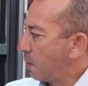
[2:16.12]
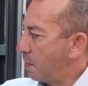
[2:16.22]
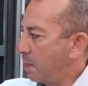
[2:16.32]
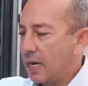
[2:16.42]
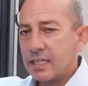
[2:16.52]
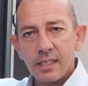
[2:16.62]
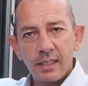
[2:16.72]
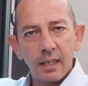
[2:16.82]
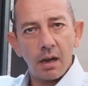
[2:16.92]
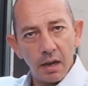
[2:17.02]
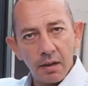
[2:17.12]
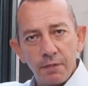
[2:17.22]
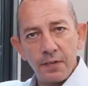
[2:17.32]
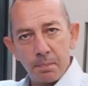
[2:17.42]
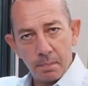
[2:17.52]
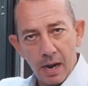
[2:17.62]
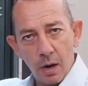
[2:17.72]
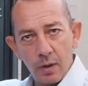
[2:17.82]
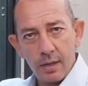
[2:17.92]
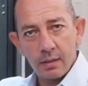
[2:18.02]
measure the IE3
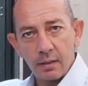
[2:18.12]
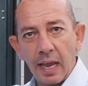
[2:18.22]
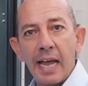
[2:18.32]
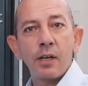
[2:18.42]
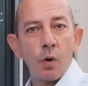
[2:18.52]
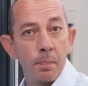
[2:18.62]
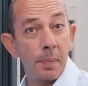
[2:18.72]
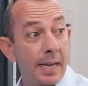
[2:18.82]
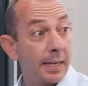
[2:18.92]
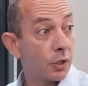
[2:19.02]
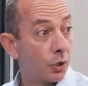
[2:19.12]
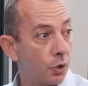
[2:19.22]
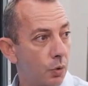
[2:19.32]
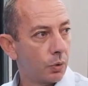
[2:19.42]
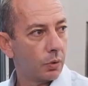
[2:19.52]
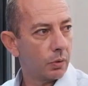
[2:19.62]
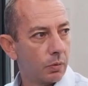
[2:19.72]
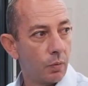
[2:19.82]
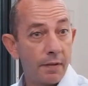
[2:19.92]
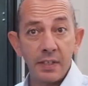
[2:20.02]
power and compare the two
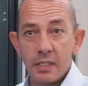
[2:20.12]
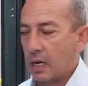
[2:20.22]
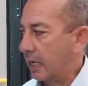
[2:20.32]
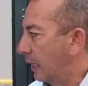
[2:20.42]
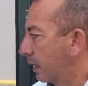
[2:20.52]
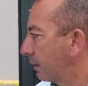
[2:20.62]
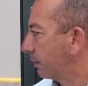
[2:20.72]
with each other.